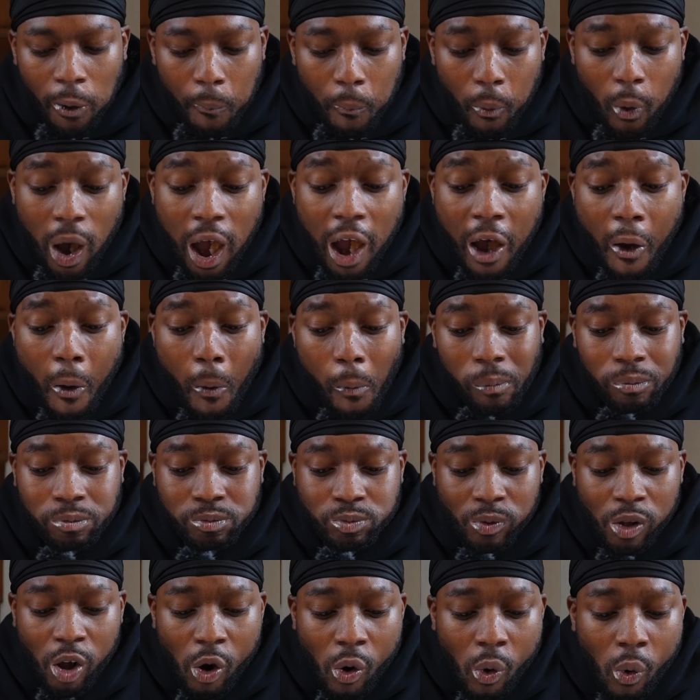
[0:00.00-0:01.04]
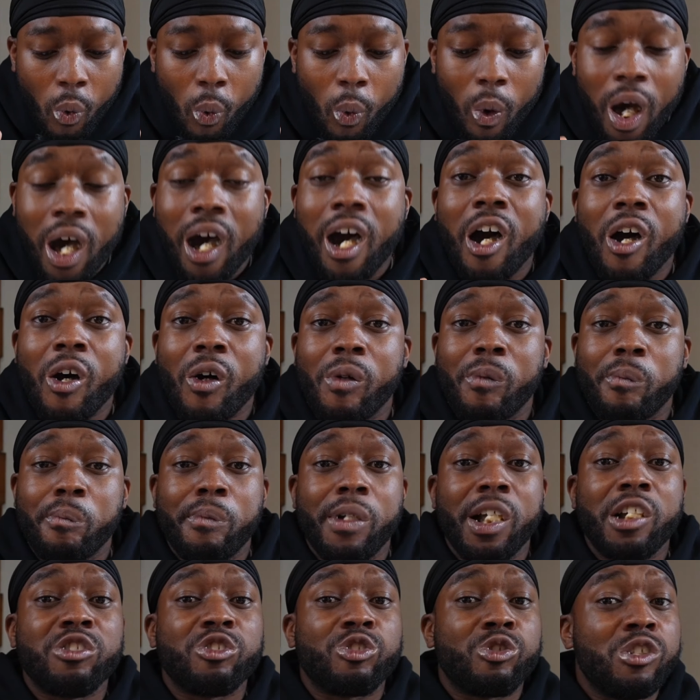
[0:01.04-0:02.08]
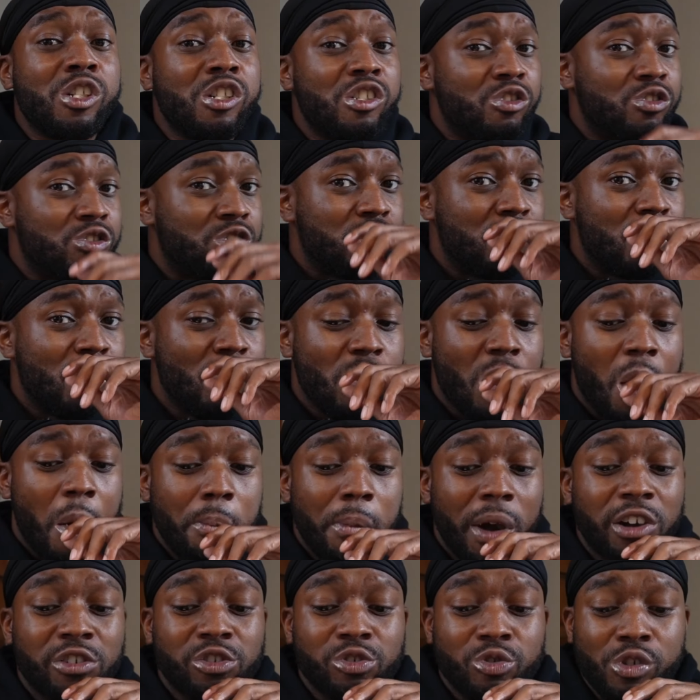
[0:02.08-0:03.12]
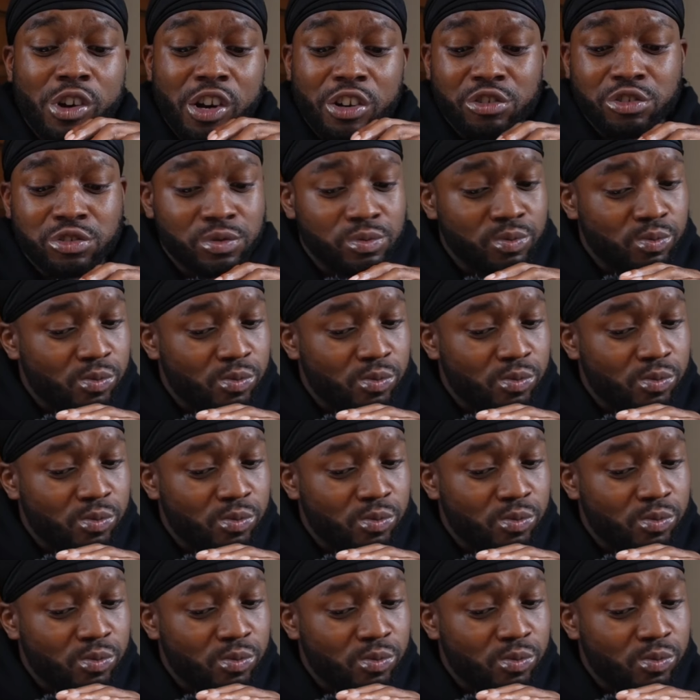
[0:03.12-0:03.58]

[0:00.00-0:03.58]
Wow. Wow, best grits, best grits.